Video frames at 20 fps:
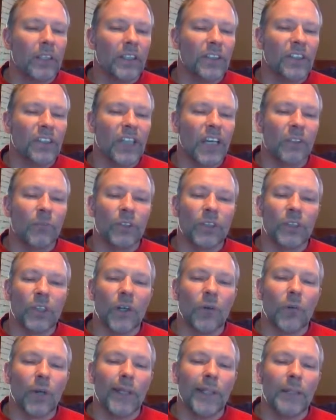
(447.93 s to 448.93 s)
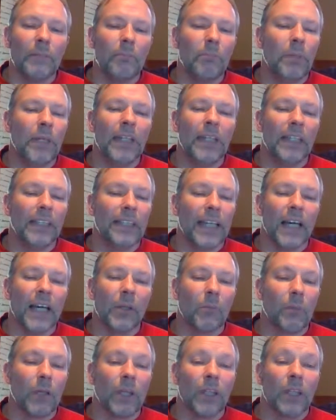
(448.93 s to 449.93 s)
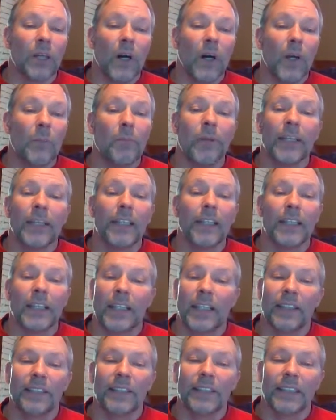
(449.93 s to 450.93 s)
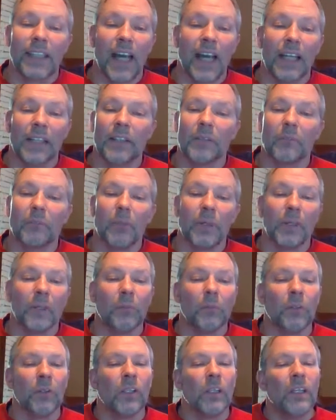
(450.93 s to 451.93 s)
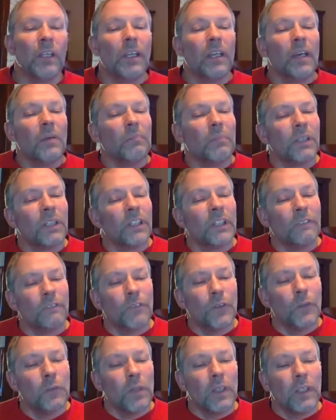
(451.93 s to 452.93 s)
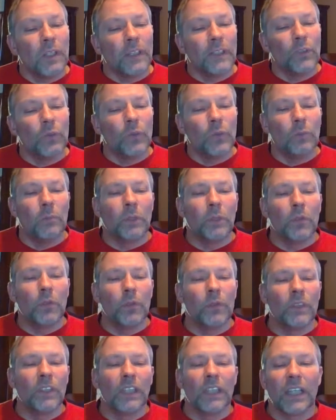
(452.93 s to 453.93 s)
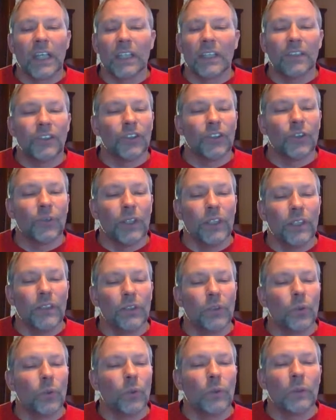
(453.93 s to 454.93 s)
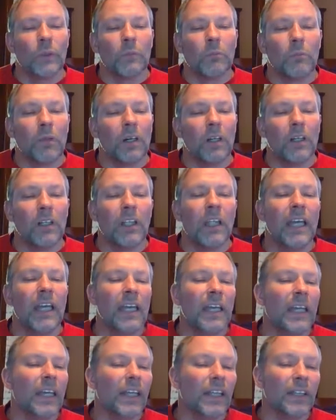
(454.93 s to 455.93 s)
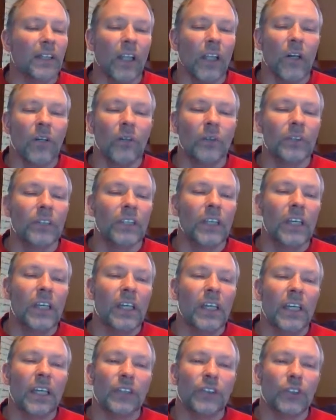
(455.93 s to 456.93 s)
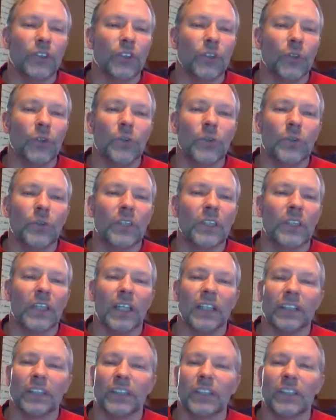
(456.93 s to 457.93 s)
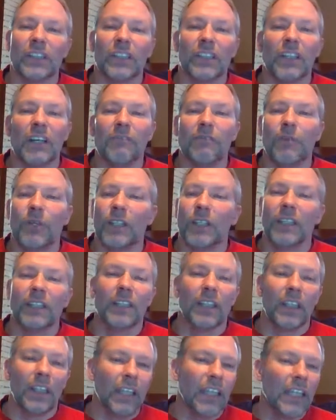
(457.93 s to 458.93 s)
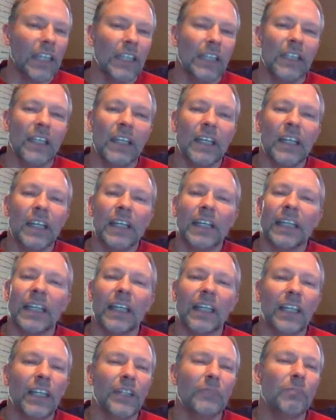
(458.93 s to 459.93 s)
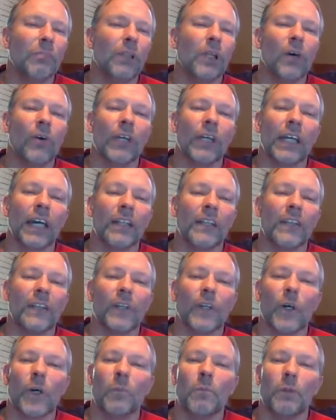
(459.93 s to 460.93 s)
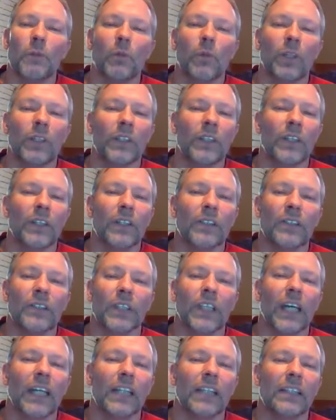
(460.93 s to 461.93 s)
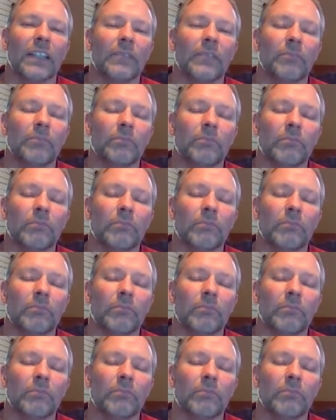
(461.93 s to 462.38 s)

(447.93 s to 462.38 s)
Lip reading: The sun was already beating down on my car, making the inside unbearable, but in a few minutes we'd be cruising down the street toward the mall and clothes and shoes and stuff we didn't need, the heat blowing out of the open windows like